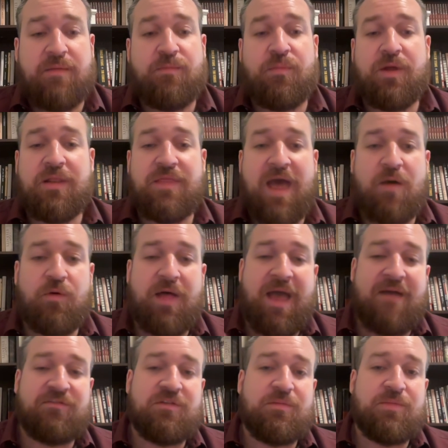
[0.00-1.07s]
but that will
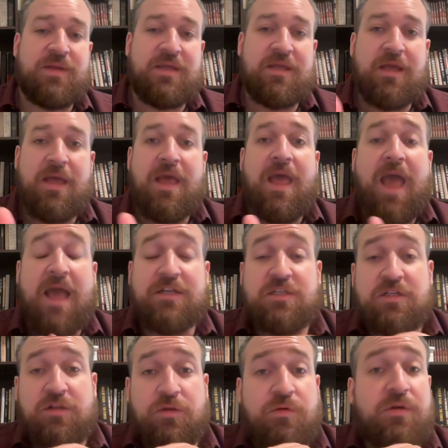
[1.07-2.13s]
have to be
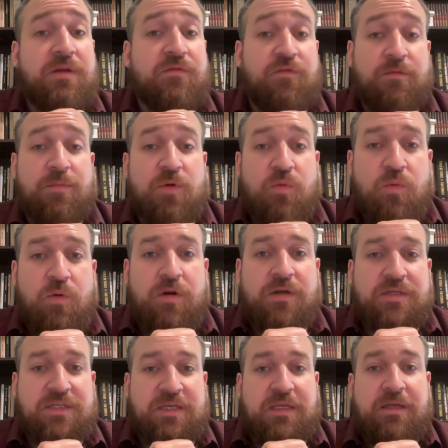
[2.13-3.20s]
excluded from the
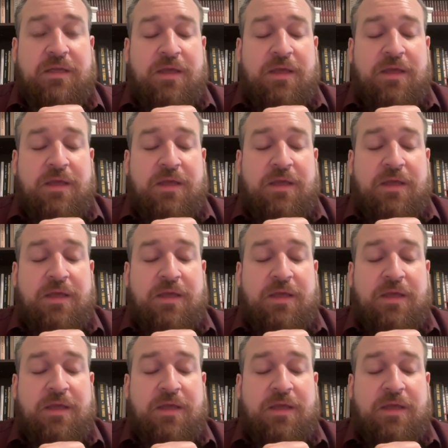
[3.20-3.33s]
warranty.